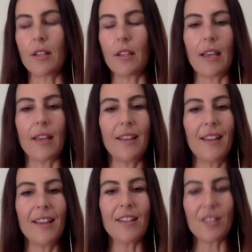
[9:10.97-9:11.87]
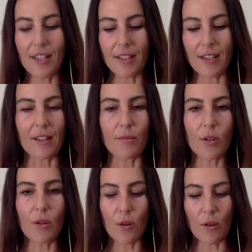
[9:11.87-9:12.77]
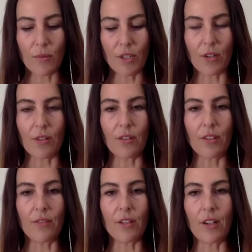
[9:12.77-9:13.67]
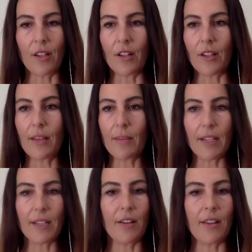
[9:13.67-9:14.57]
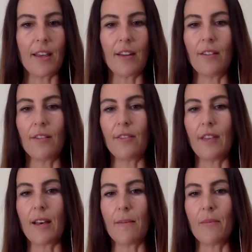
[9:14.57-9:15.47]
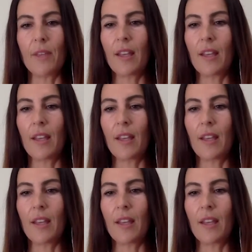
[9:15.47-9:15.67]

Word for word: going to get digested, absorbed. Your you've got you know gut bacteria that are um,